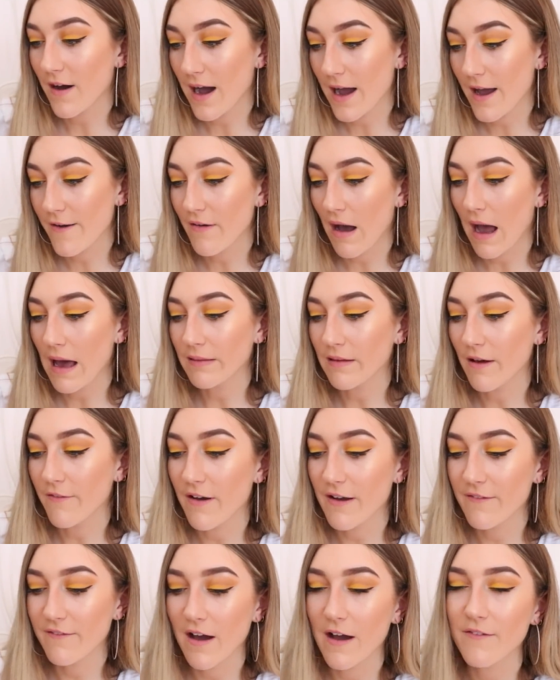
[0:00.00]
I love
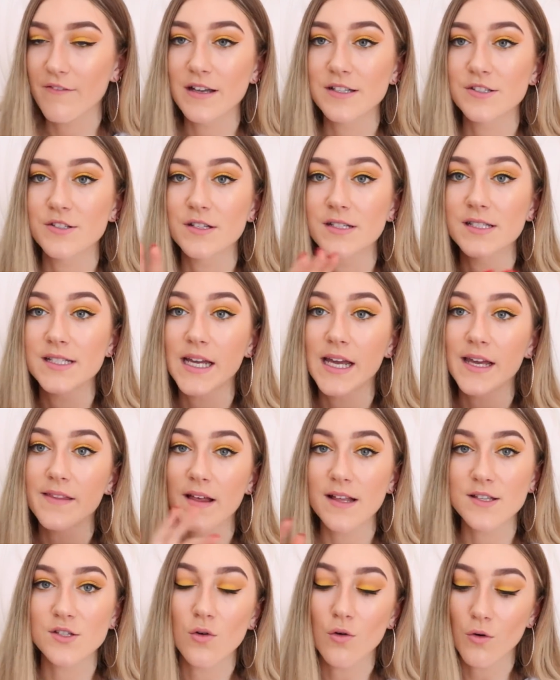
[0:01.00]
A5, as you can see.
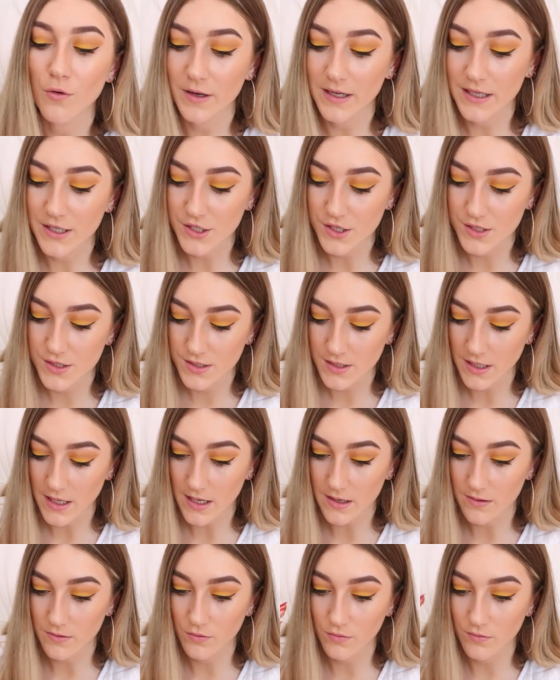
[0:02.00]
That's already just
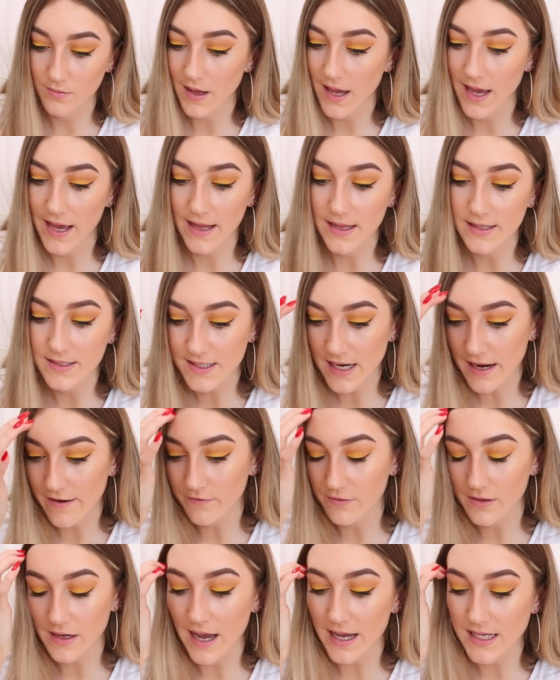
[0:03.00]
enhanced
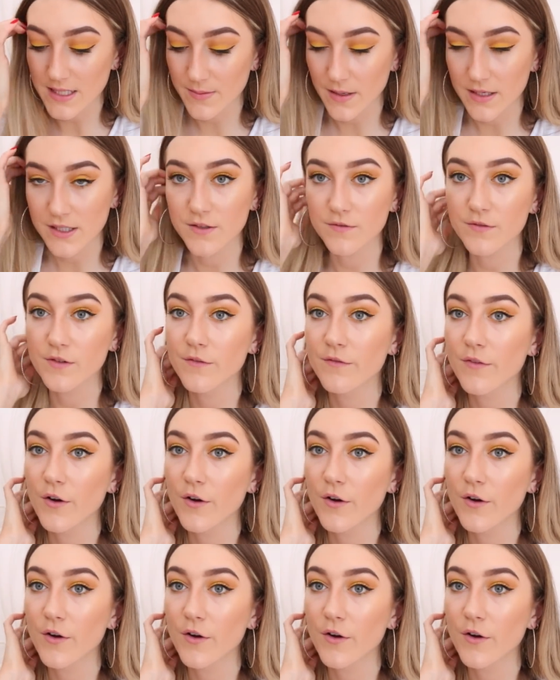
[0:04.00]
every aspect of the